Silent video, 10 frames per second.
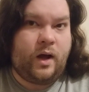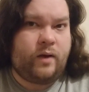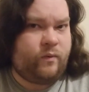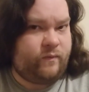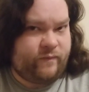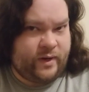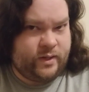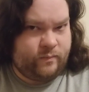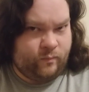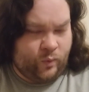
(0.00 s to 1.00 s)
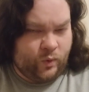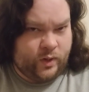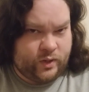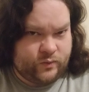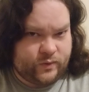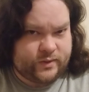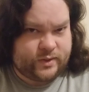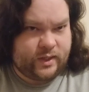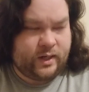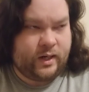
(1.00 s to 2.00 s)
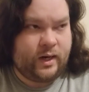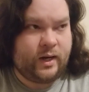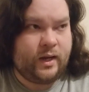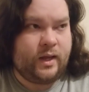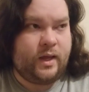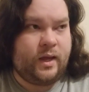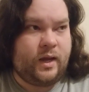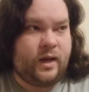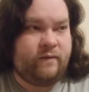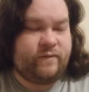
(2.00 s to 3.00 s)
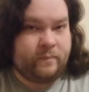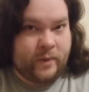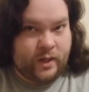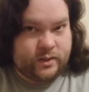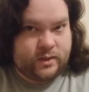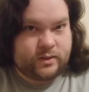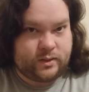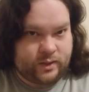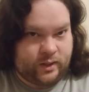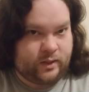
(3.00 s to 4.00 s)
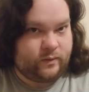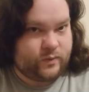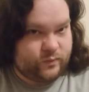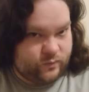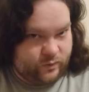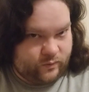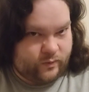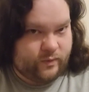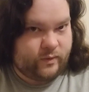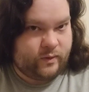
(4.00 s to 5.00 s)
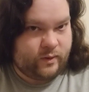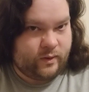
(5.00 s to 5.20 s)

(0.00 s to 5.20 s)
I would find it more interesting if the bosses are telling the truth,